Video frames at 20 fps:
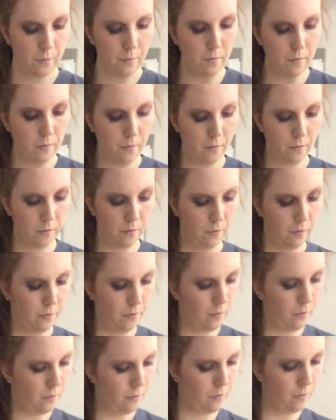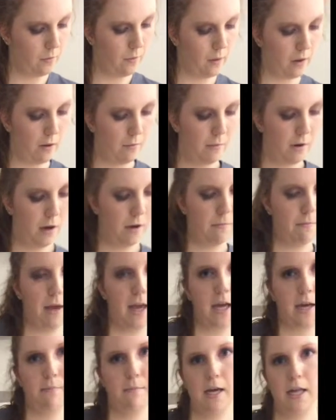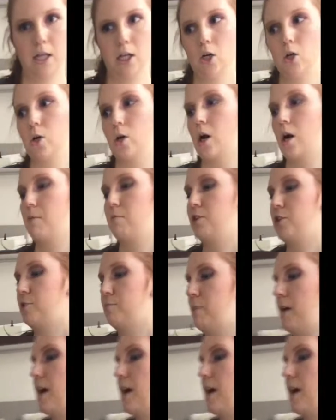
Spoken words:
I'm going to make my little garbage